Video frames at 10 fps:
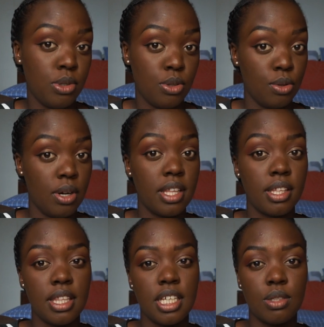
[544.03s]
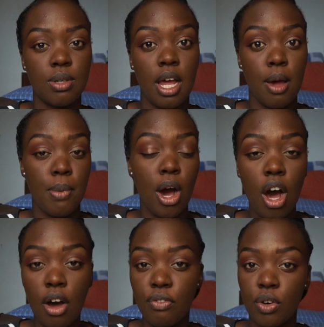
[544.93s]
to do other things, when I'm
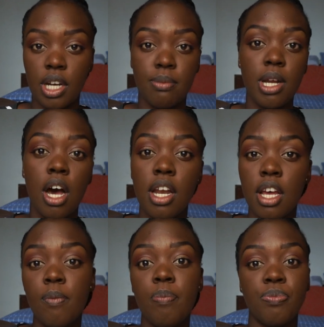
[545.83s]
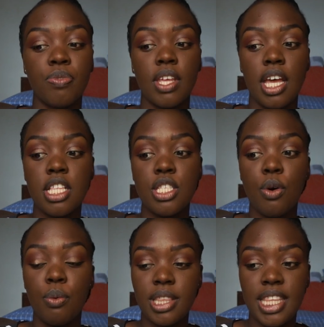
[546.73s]
off, when I'm not. And so
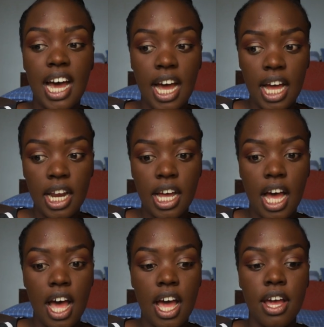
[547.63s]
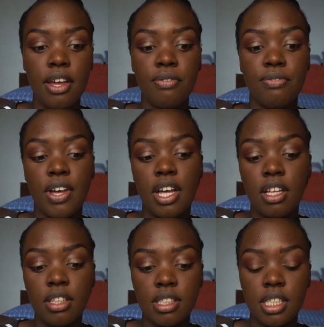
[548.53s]
with that, I
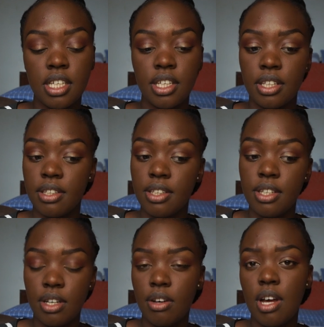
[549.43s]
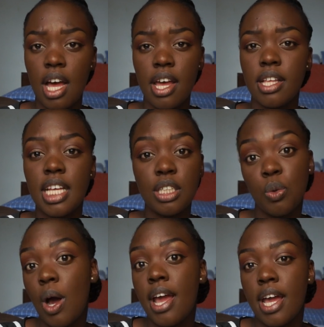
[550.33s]
felt, you know, I that's
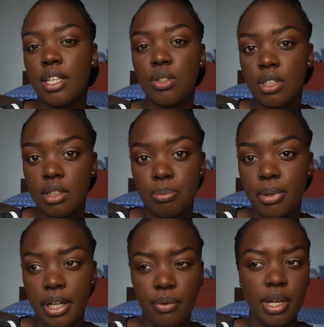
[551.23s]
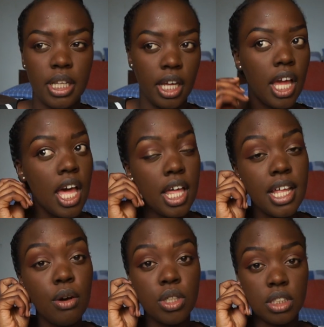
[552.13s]
why I took the break. Really,
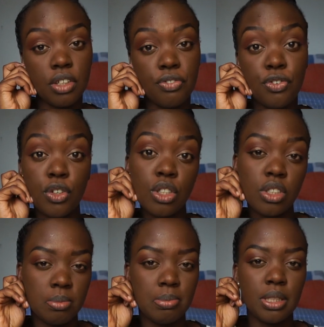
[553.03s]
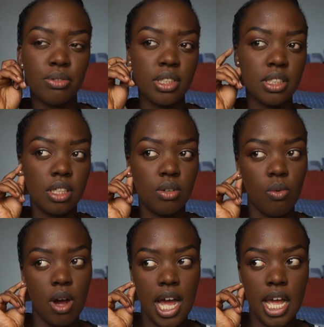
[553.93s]
that was the first big reason
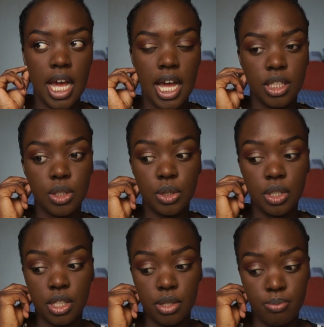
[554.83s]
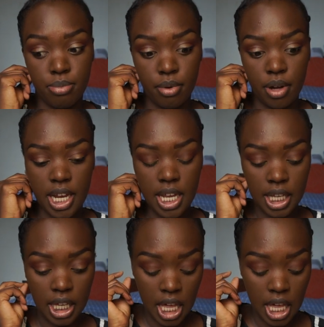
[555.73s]
why I took the break.